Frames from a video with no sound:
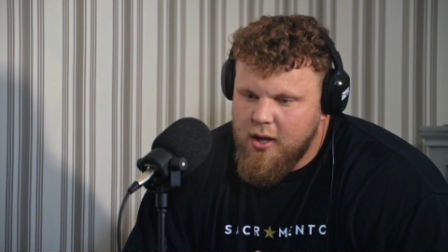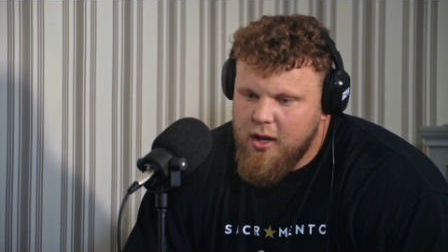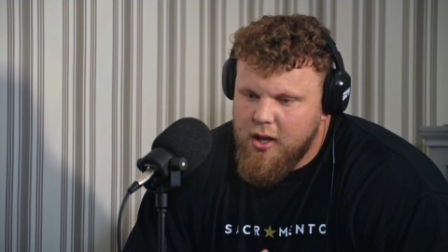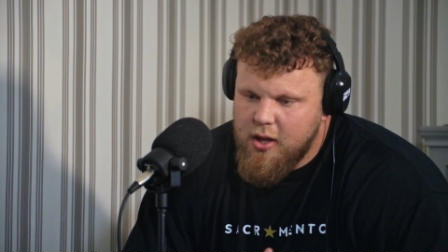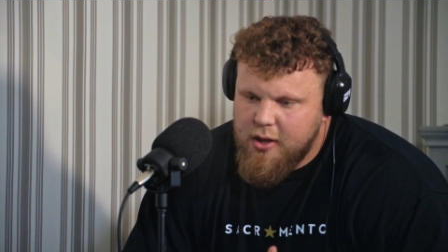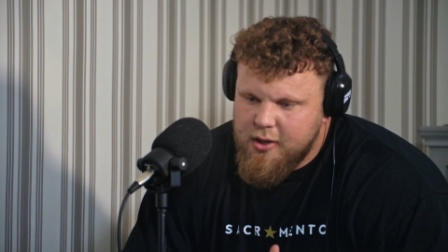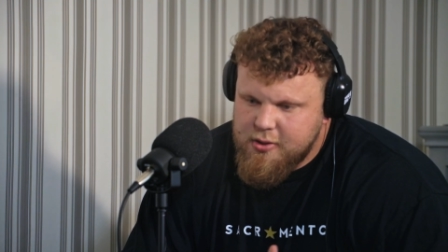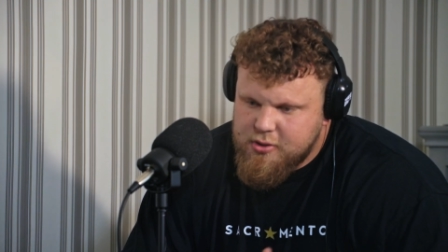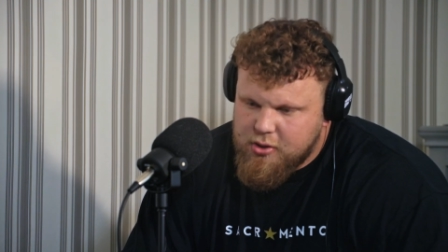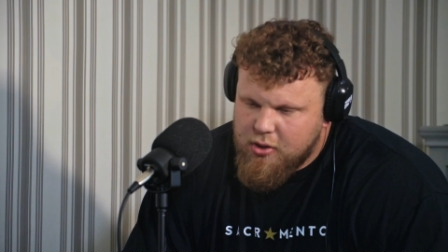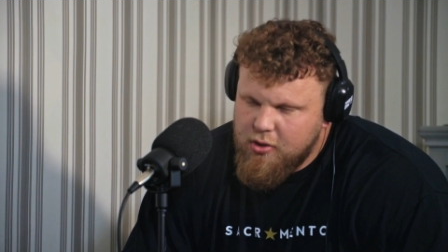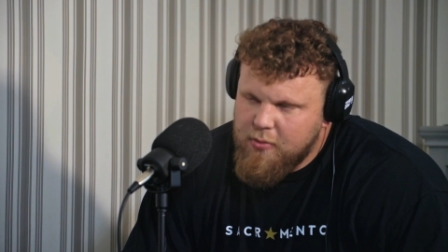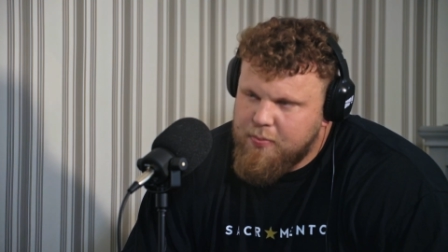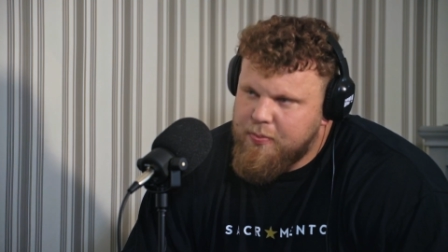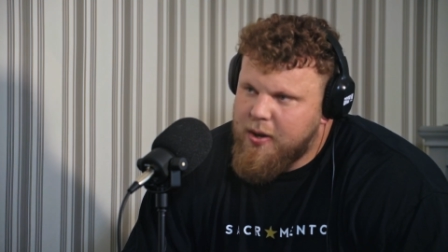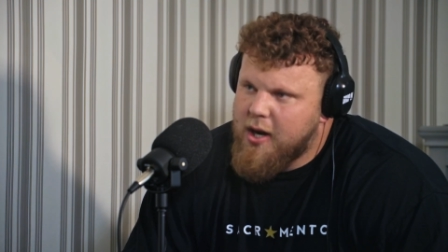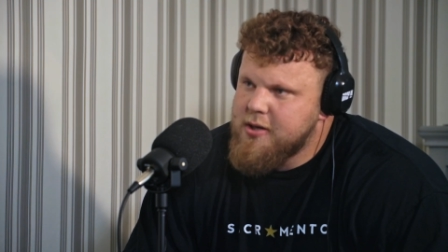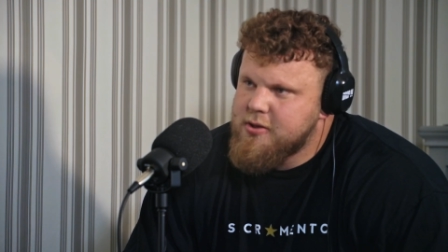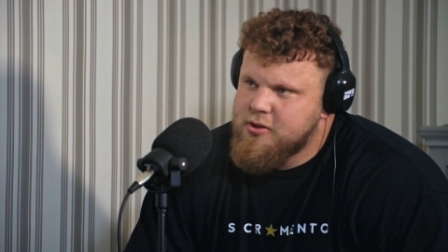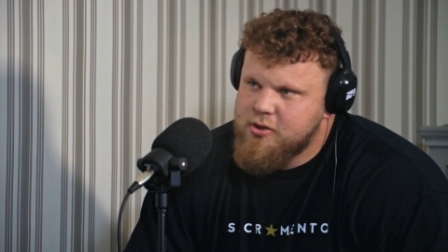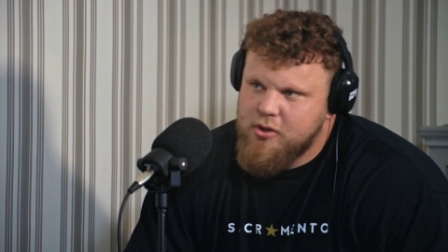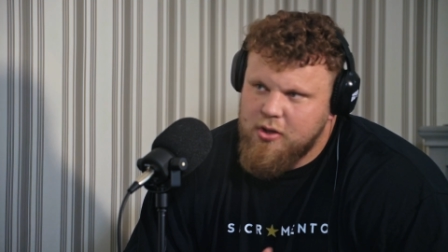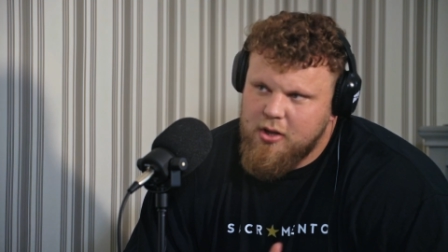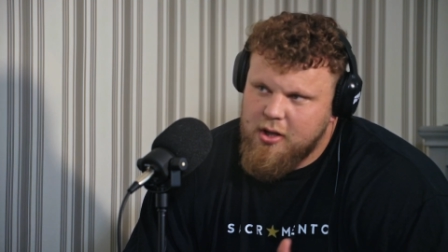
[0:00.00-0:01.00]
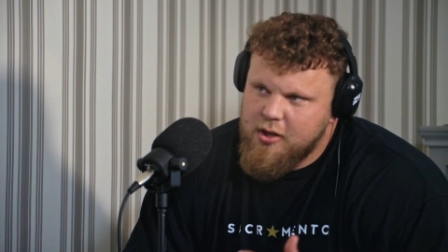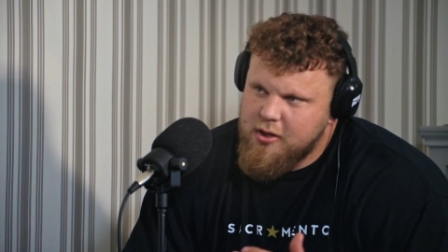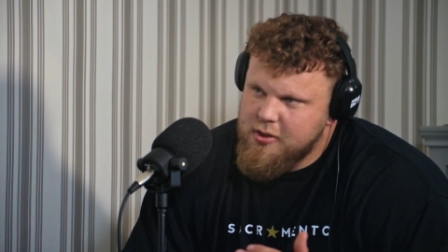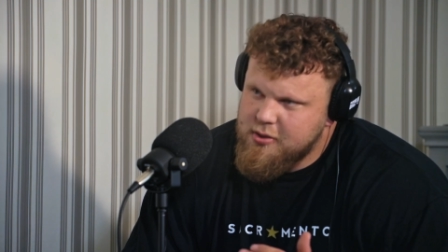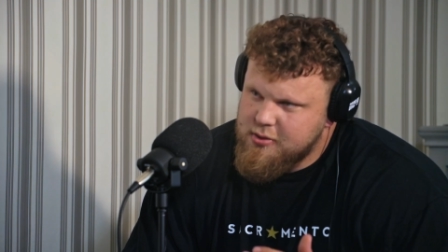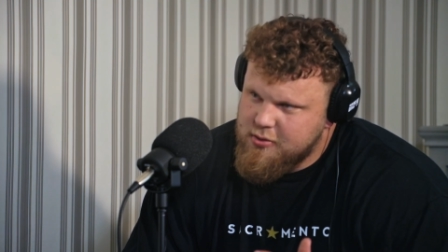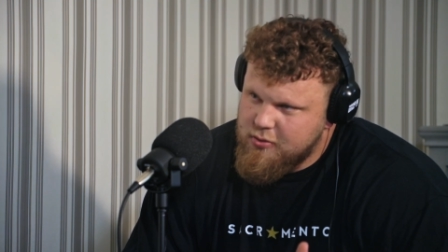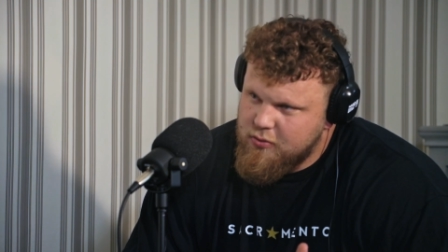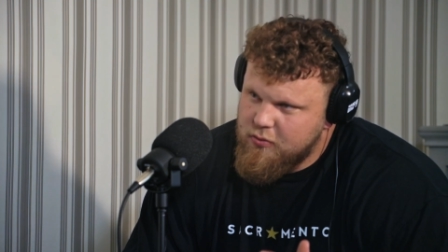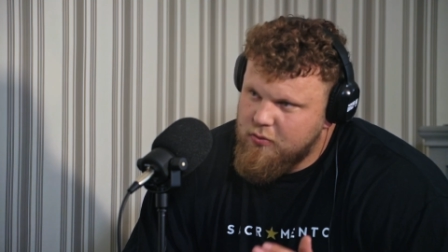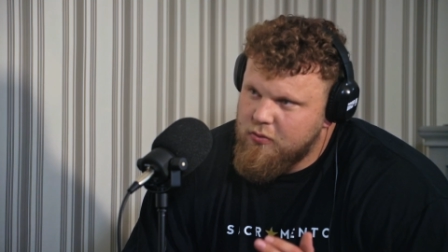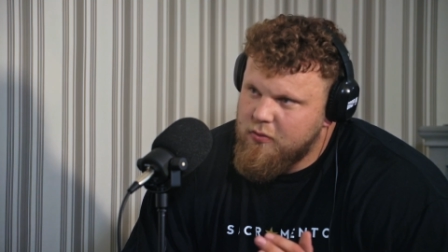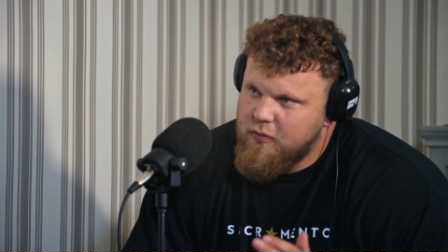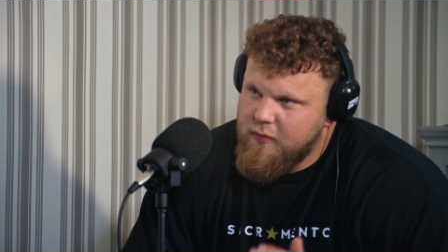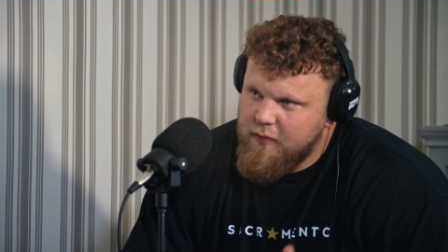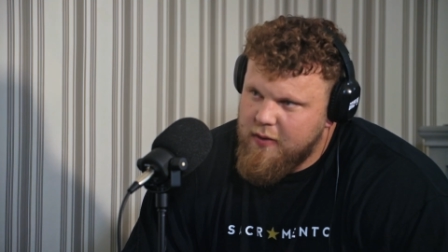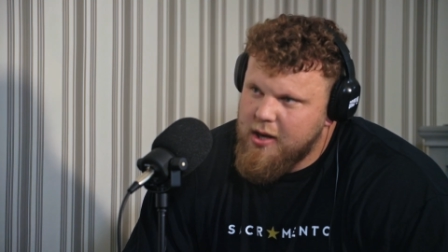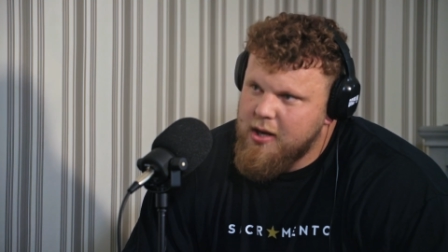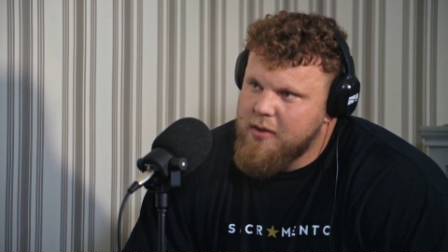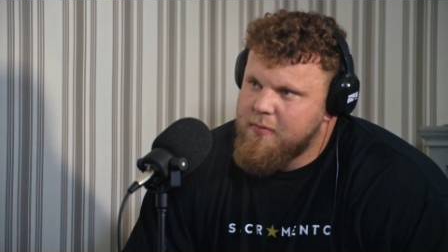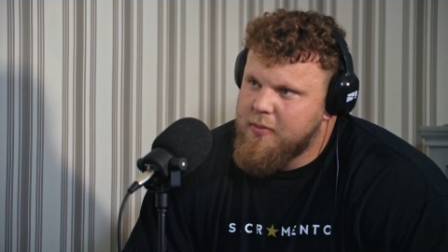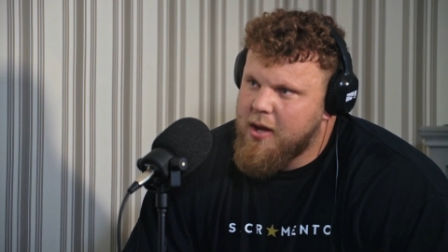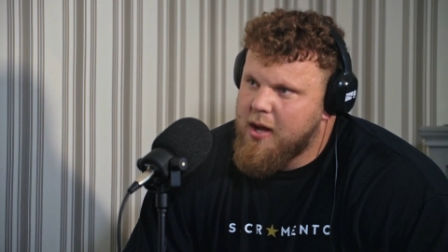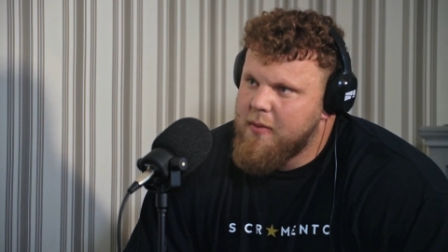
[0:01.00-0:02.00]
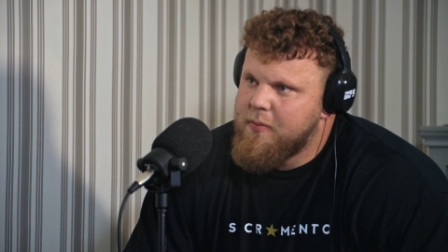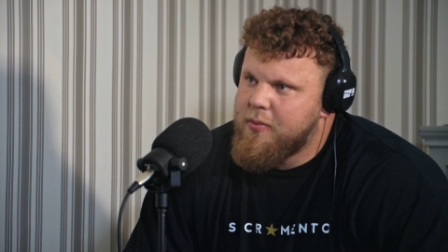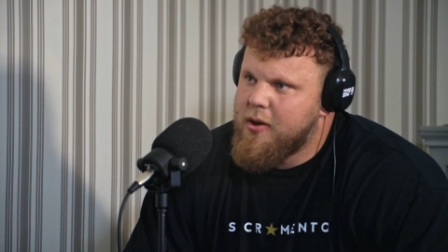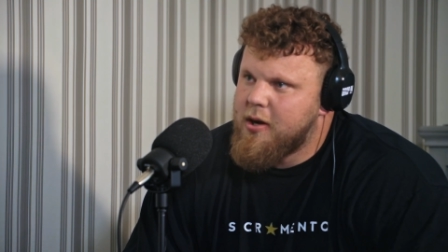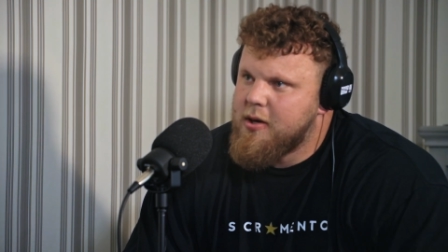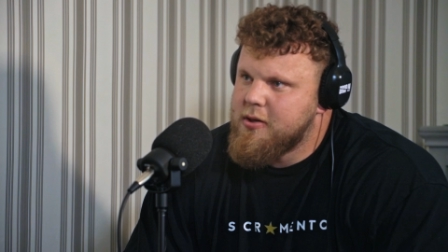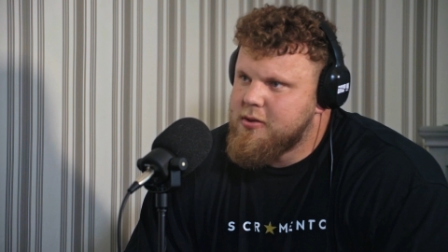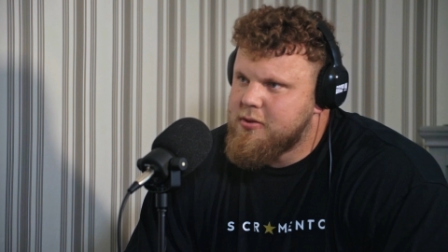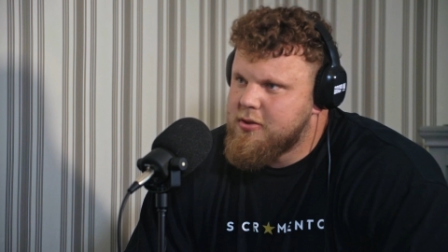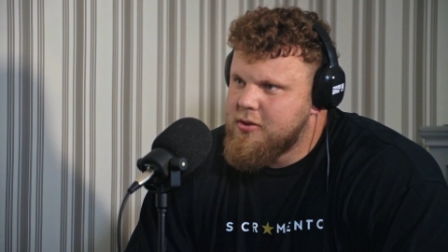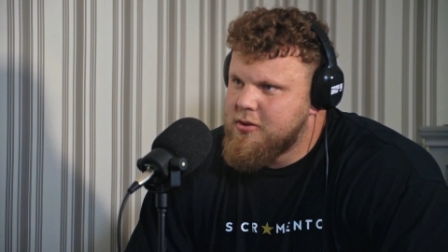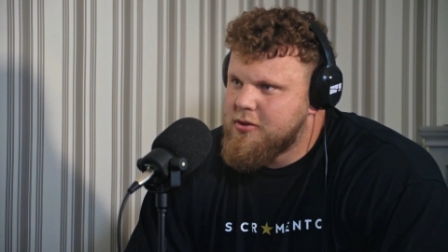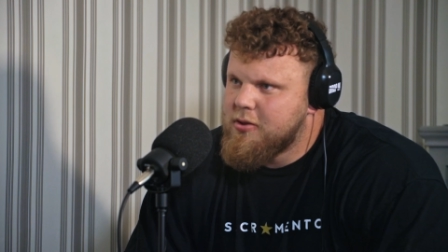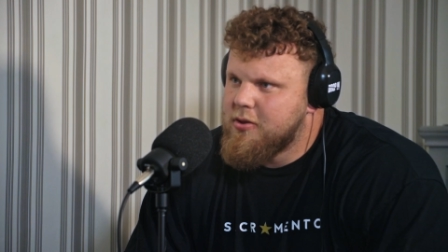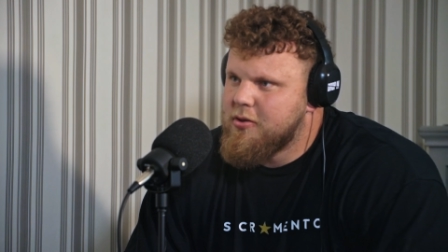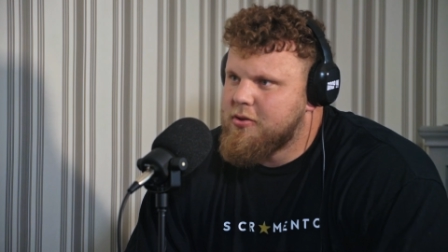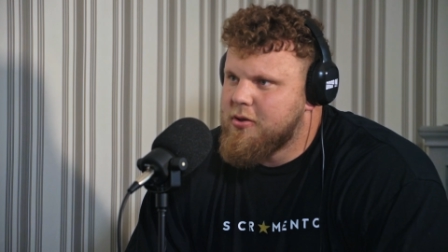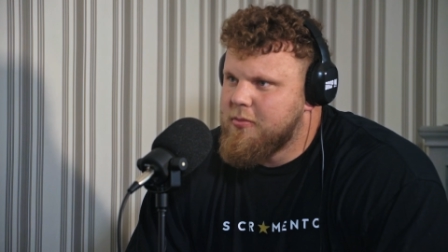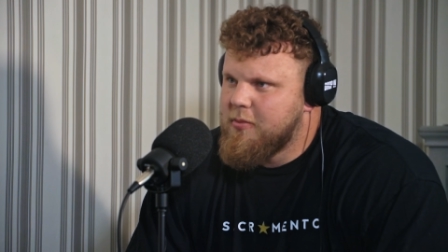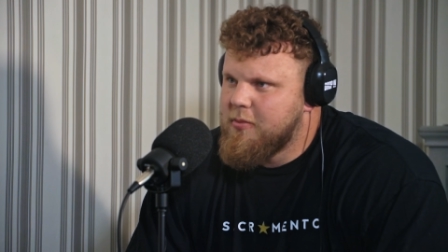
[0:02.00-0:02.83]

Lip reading: There's good parts to it and there's very bad parts to social